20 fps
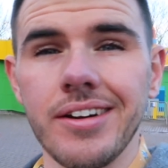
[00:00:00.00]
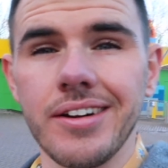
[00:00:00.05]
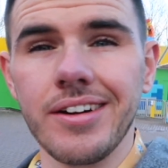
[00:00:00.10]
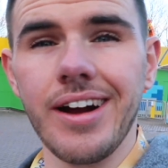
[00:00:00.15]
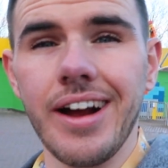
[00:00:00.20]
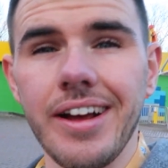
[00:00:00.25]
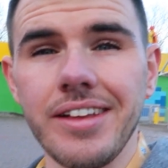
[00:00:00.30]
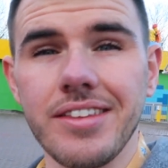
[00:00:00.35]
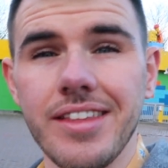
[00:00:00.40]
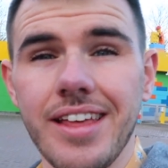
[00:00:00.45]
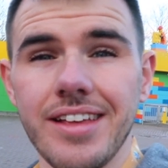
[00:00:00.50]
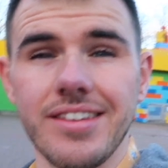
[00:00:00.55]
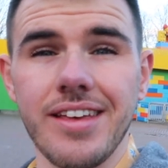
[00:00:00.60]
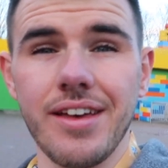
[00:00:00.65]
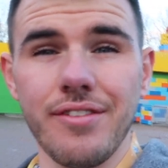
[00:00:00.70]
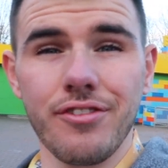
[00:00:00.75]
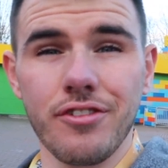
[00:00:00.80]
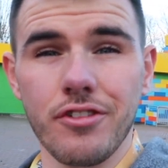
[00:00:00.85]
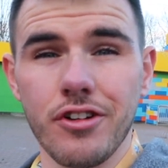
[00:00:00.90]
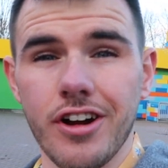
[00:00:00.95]
Right, so that's
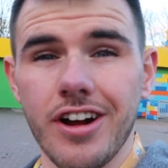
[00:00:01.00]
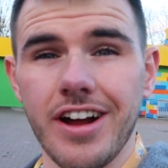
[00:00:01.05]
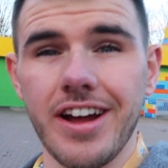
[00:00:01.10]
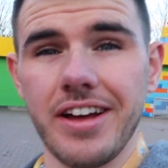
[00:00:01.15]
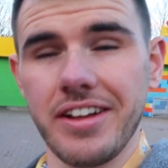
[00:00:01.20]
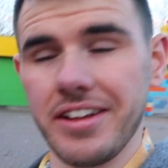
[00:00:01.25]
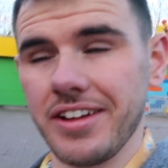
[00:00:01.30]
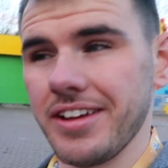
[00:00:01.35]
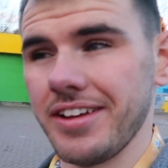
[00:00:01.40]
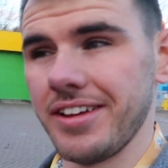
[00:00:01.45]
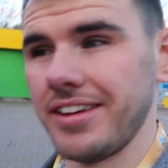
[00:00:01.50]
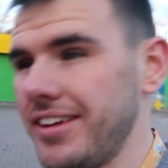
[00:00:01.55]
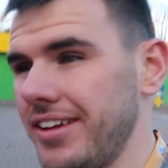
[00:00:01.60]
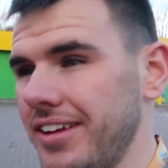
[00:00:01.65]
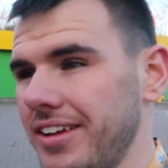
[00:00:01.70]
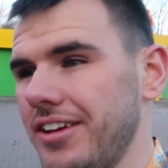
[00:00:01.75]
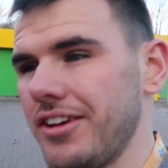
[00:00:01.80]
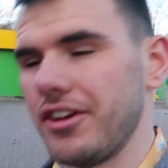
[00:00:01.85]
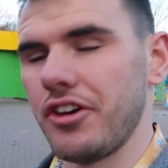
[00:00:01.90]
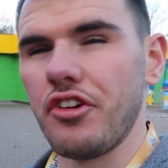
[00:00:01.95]
it for
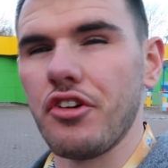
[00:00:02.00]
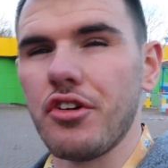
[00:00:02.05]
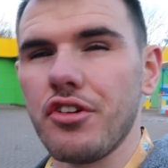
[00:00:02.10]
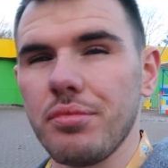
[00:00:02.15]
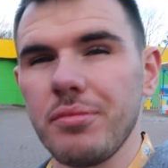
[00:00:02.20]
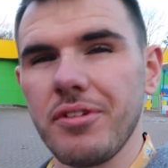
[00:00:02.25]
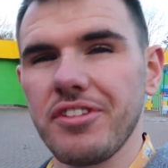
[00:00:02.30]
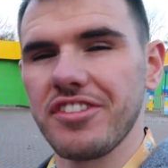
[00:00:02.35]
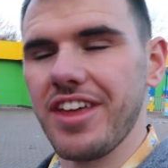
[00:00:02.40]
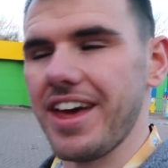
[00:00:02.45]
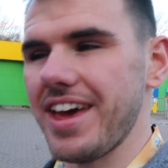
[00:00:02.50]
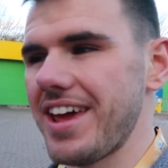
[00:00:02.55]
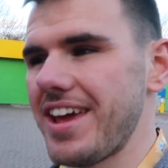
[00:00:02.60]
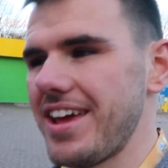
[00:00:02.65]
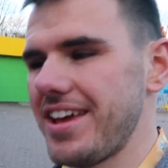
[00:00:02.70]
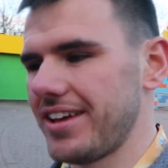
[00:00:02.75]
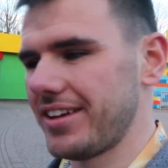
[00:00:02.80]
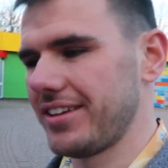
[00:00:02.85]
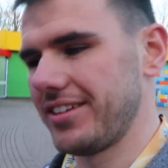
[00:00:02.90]
Christmas themed